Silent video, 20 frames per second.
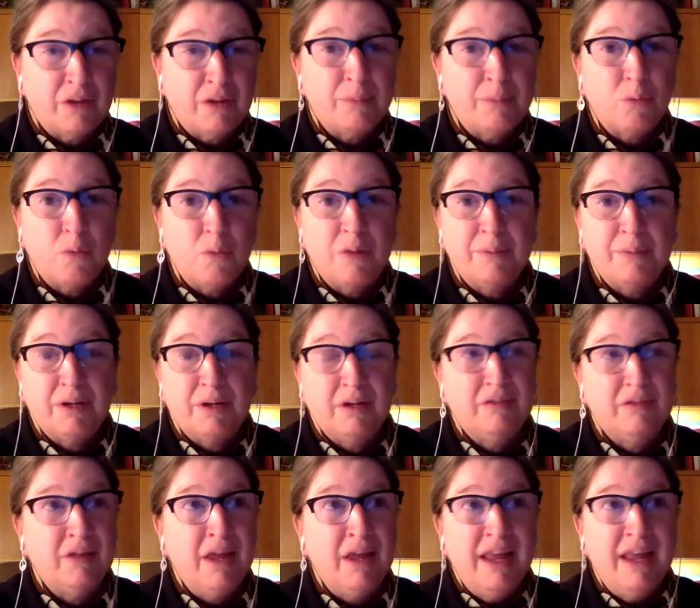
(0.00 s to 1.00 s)
Number one,
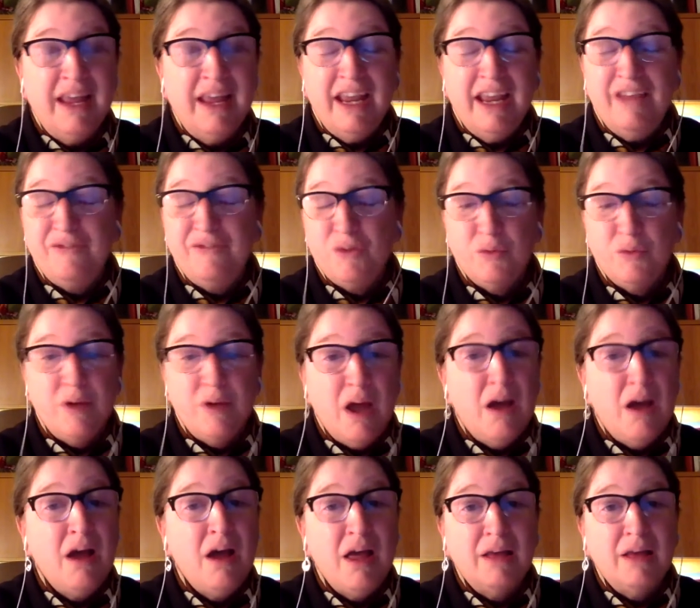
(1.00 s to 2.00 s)
because if you're
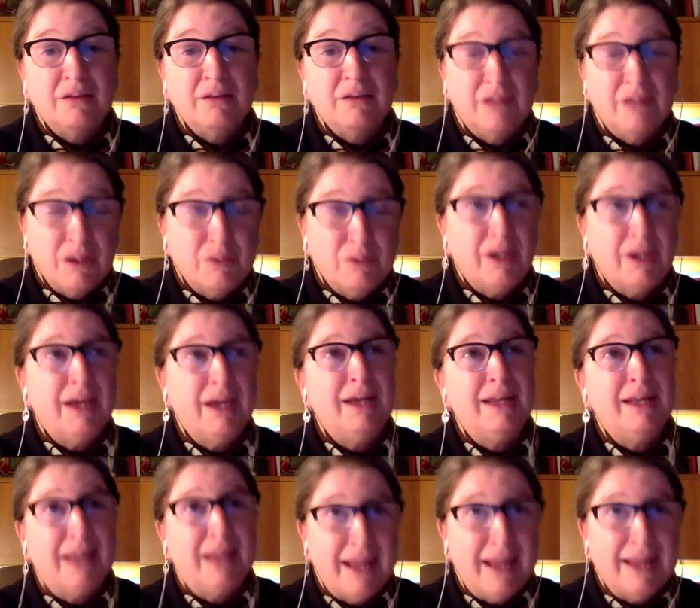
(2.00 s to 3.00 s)
not
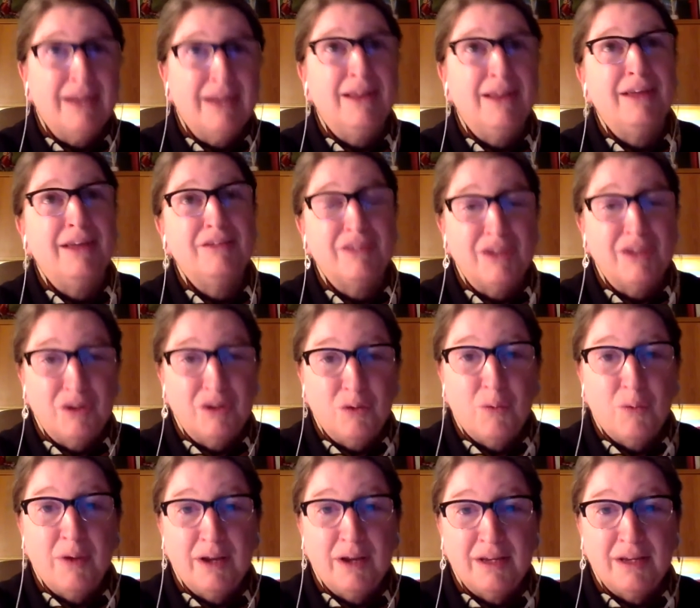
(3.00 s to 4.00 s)
locating, analyzing, and
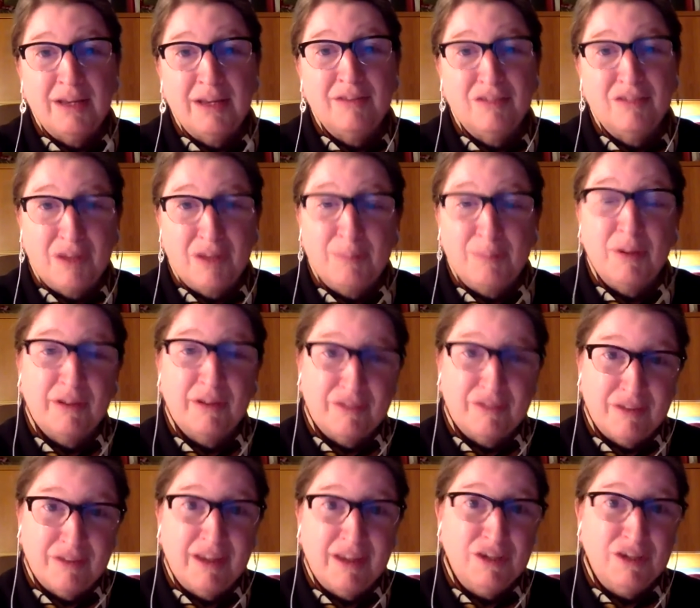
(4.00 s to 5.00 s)
correcting
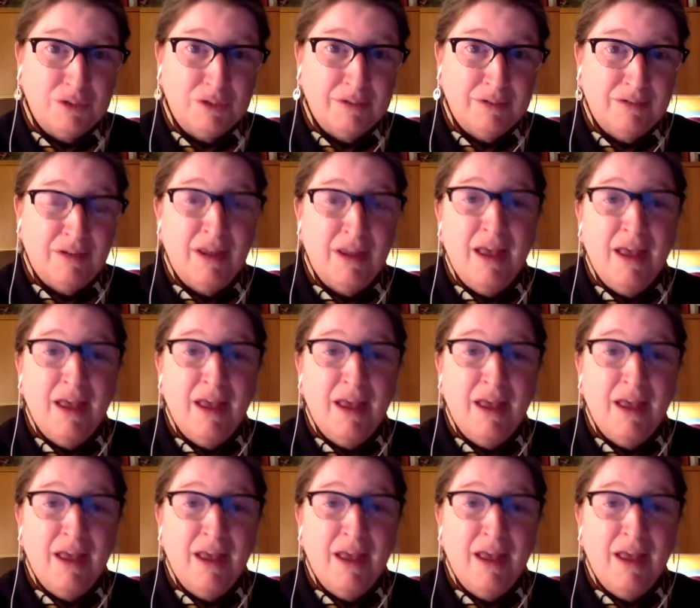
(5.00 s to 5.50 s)
subluxations,